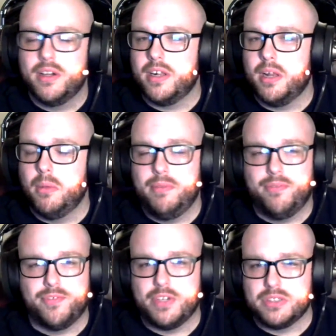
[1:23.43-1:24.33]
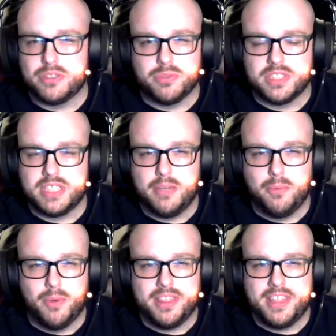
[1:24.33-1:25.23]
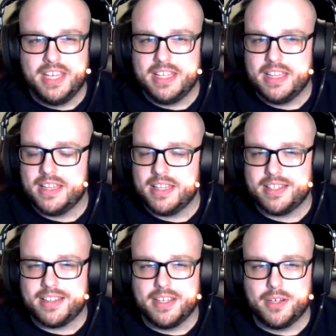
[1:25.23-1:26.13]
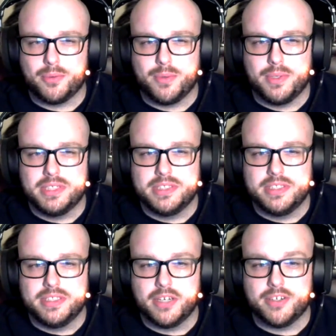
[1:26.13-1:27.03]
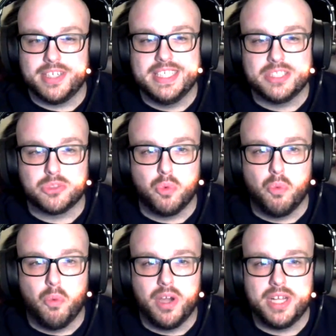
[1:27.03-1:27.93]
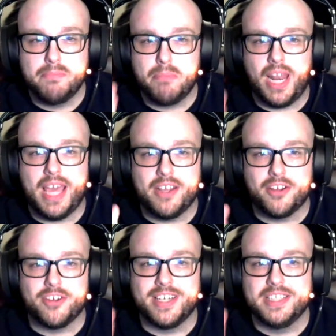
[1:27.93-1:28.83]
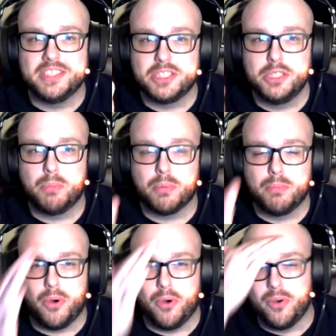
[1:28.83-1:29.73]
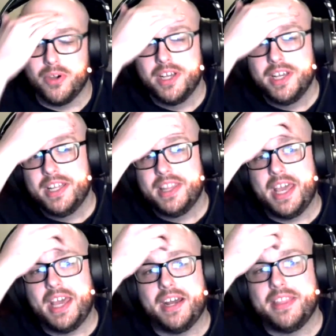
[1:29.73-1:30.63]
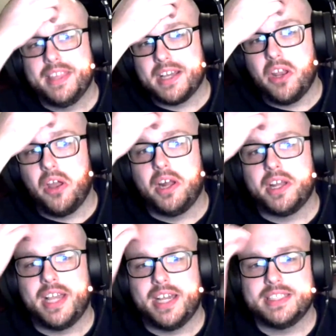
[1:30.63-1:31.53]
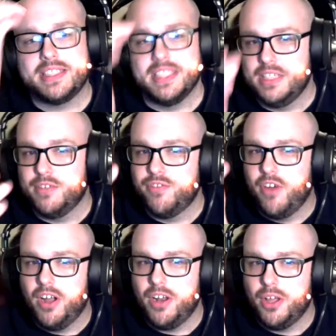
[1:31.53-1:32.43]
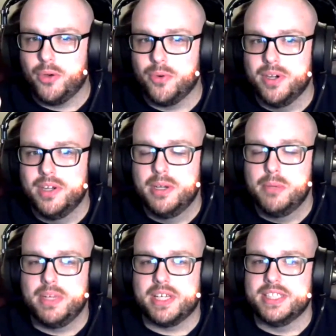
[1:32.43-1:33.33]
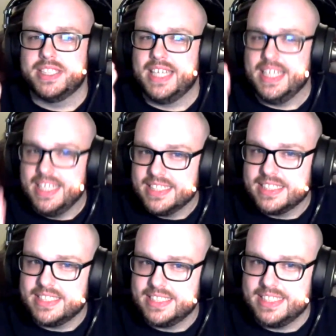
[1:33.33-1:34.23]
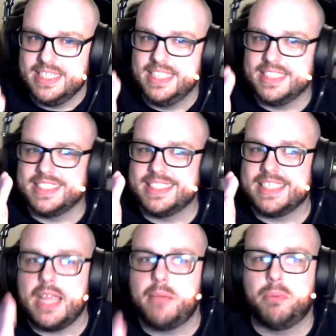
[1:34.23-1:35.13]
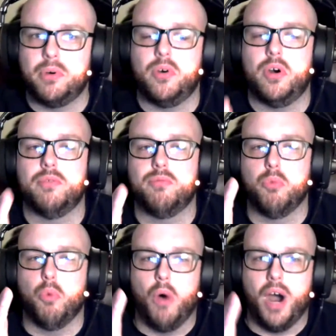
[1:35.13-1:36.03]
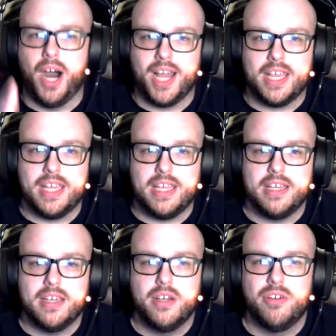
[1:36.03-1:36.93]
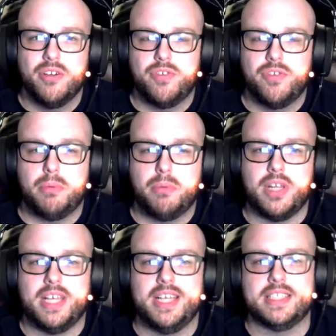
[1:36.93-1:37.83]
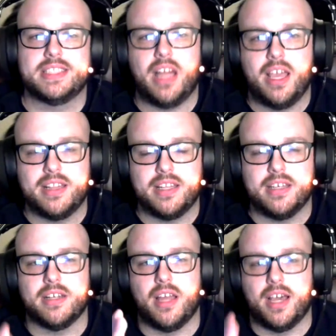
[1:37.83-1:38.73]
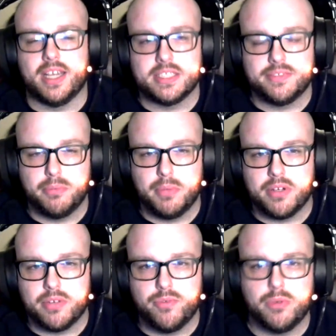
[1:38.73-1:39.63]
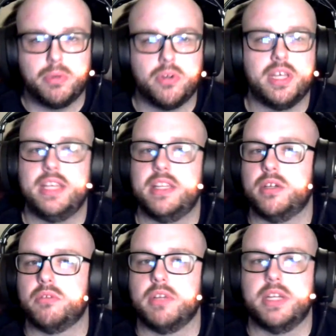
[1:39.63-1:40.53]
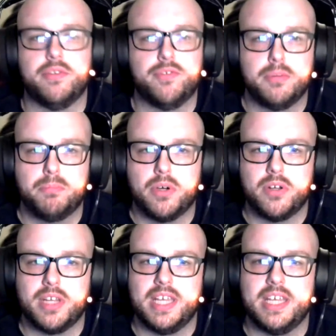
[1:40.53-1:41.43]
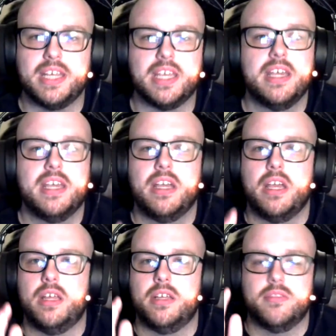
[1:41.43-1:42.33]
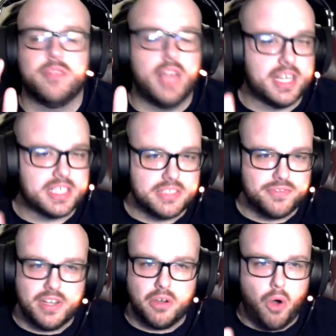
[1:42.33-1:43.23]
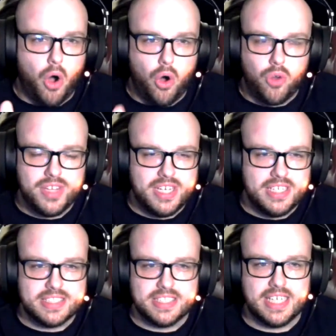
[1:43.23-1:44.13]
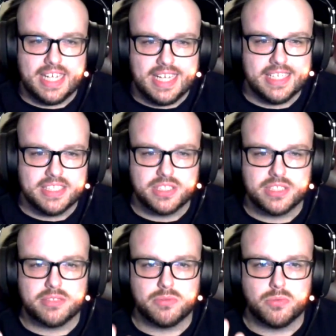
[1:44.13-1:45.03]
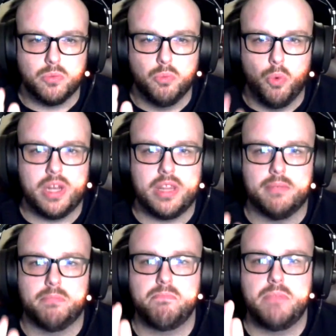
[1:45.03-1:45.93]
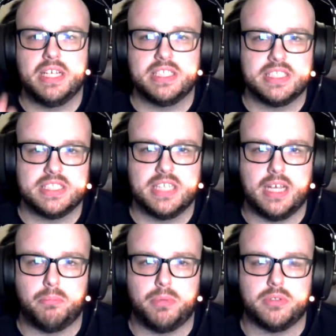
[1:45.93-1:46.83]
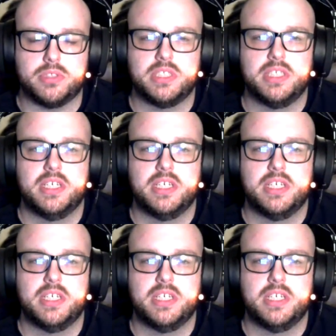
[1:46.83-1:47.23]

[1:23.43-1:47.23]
Let me first say one thing. There is one player in the Super Bowl that I think a lot of guys need to follow, because he is the example of why football leagues like the Alliance of American Football League, the Arena Football League, XFL, all these, he is one of the biggest examples.